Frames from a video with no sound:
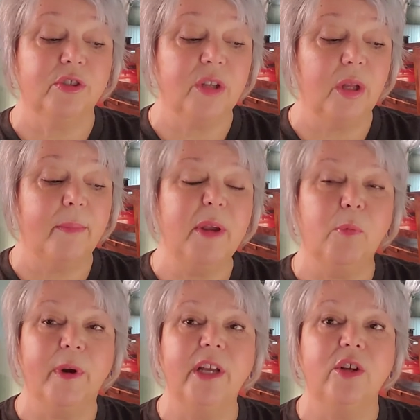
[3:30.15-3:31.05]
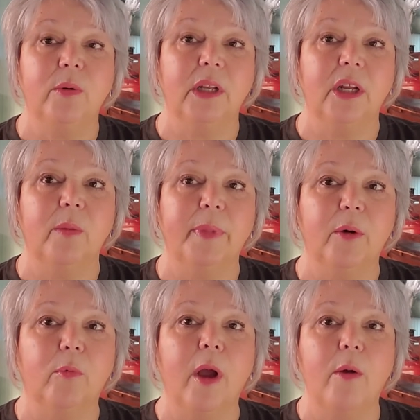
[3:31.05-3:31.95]
So let me read you a little bit
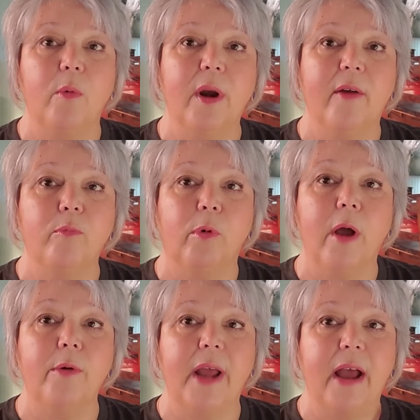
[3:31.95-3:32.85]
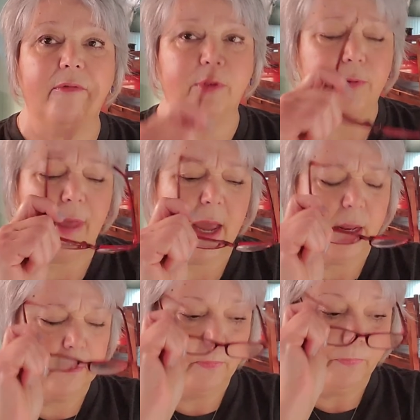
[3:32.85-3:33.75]
of what I wrote after that.